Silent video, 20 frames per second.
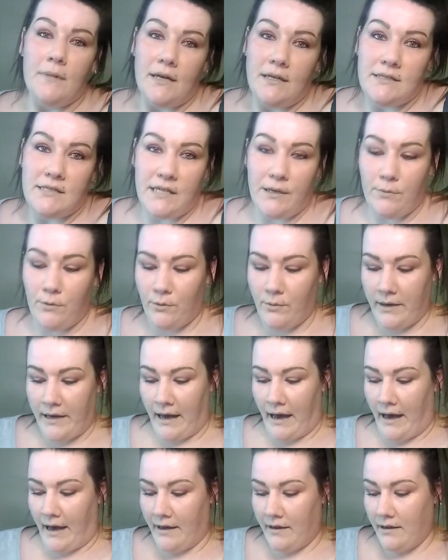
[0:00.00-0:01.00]
and see what we
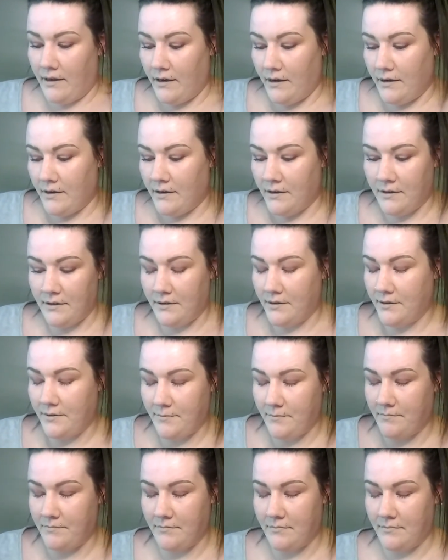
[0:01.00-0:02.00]
got. And
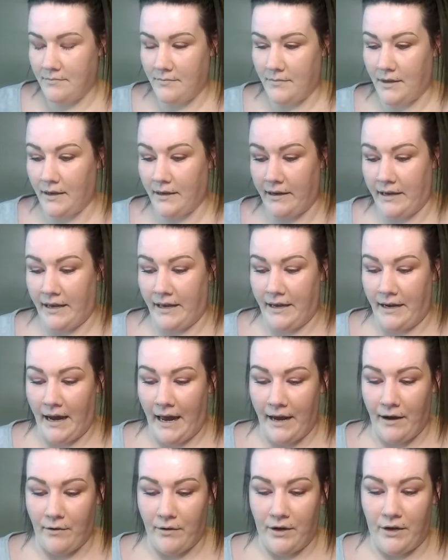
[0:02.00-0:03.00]
again,
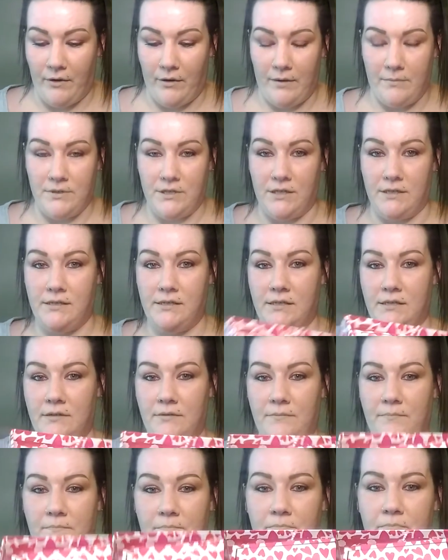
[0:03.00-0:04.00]
I don't know, I'm just,
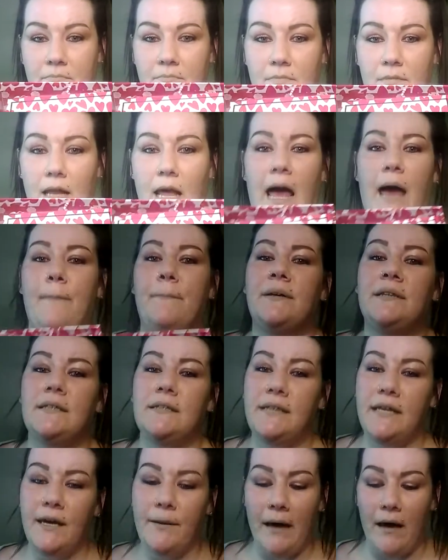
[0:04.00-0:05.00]
but the
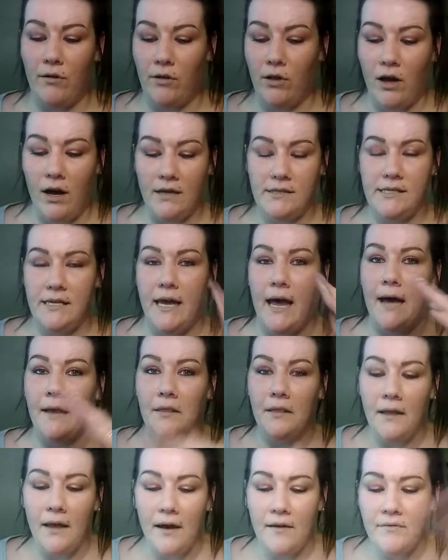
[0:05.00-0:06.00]
thing about Glossy, I
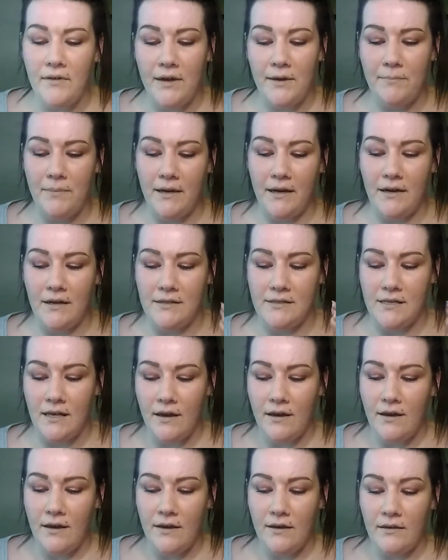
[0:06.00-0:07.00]
love it because
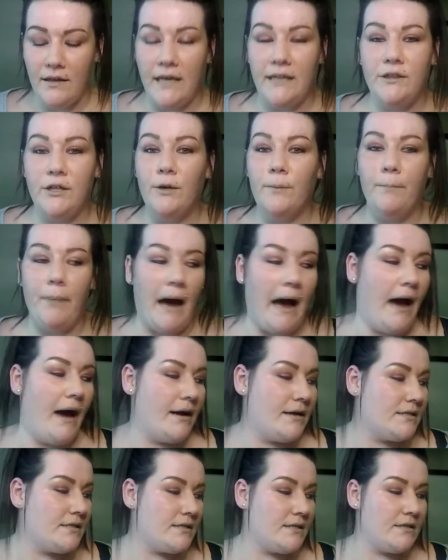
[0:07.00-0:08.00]
like their
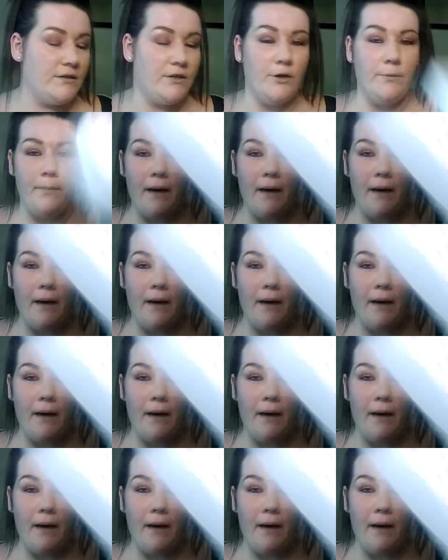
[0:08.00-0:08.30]
box, their